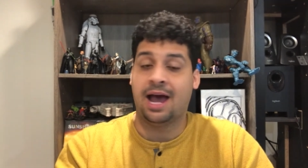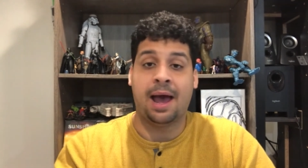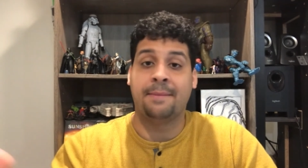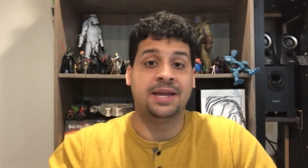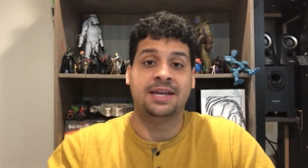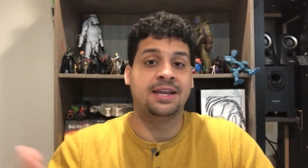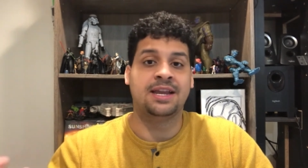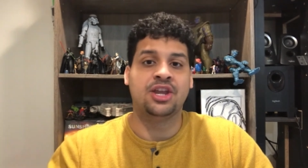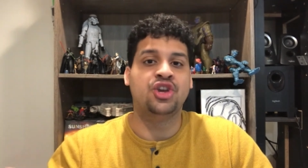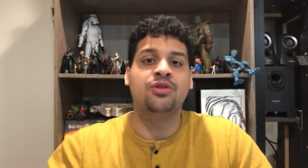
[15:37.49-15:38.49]
I mean,
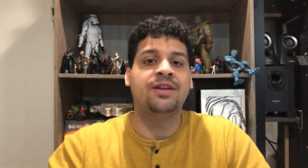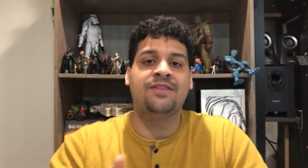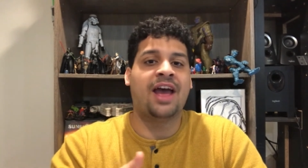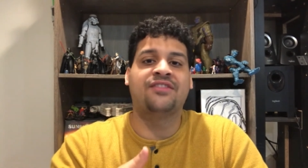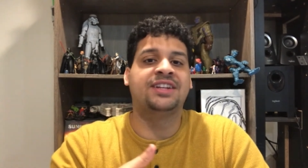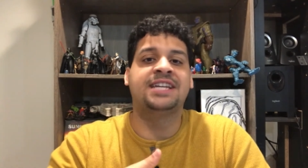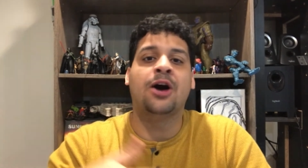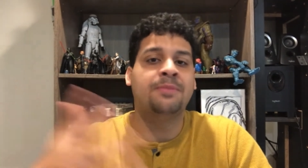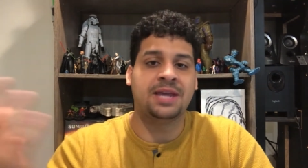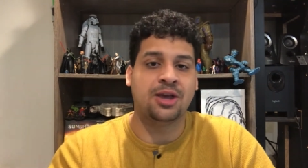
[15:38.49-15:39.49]
you don't even have to
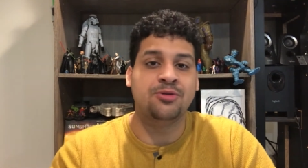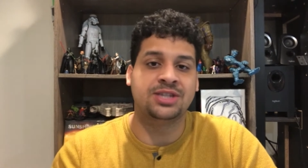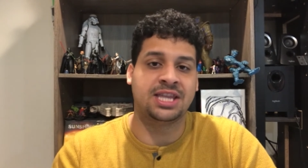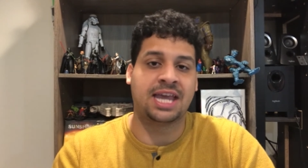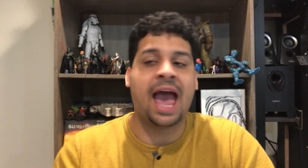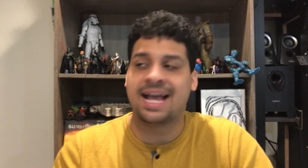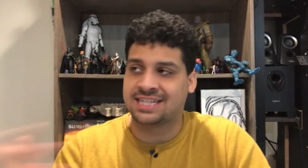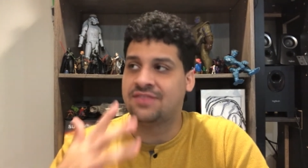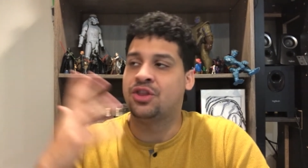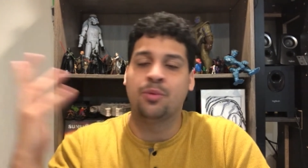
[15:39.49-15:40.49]
tell me who's in the
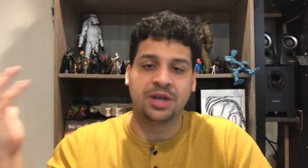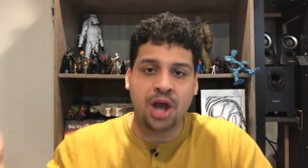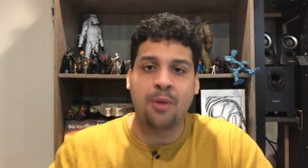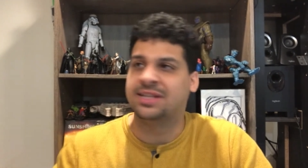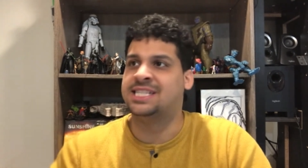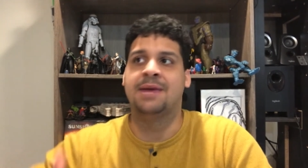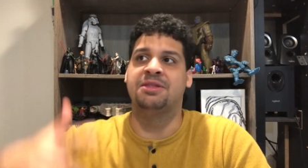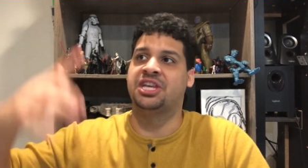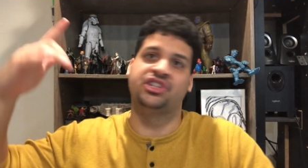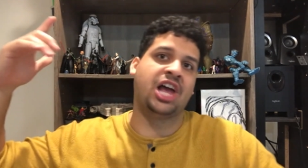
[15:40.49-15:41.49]
cast, even though we know it's
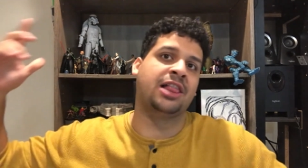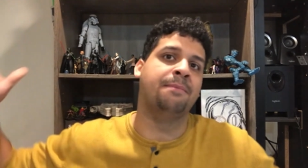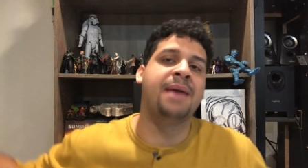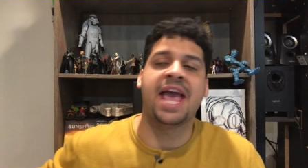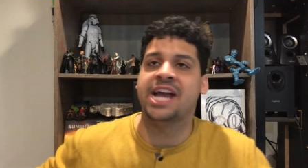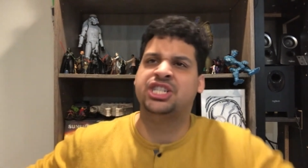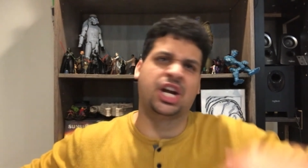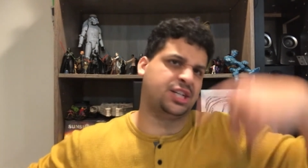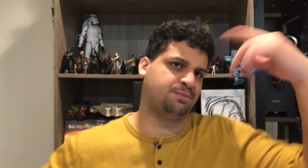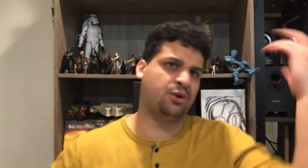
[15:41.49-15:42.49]
Timothée Chalamet,
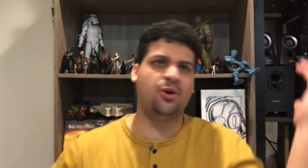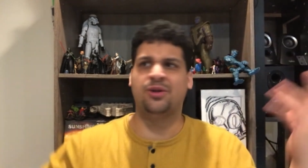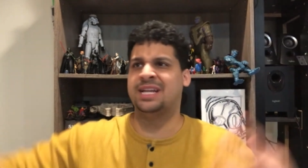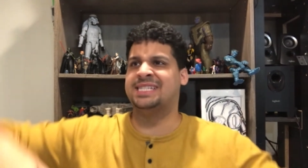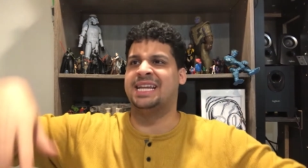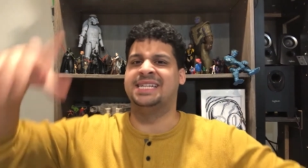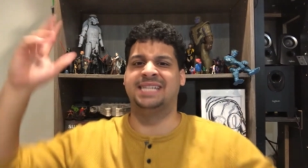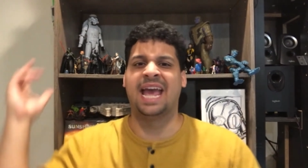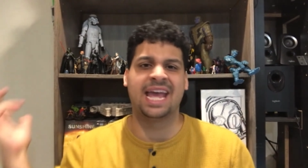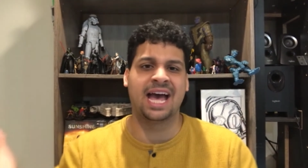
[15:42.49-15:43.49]
Josh Brolin,
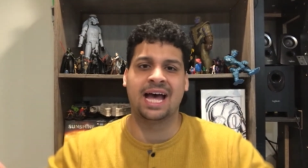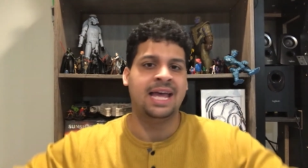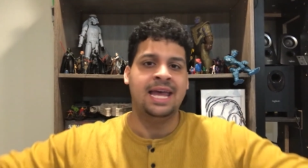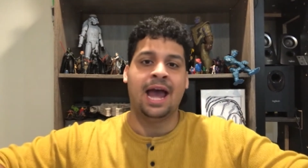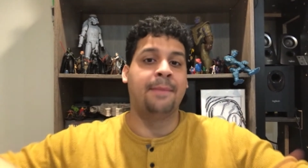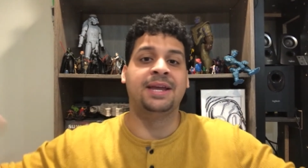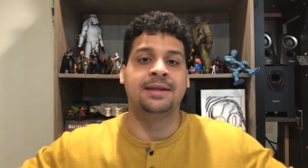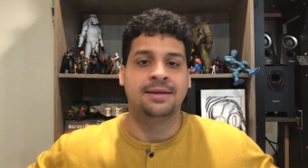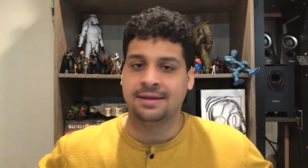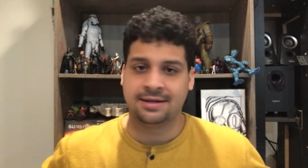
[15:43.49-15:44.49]
Zendaya. I mean,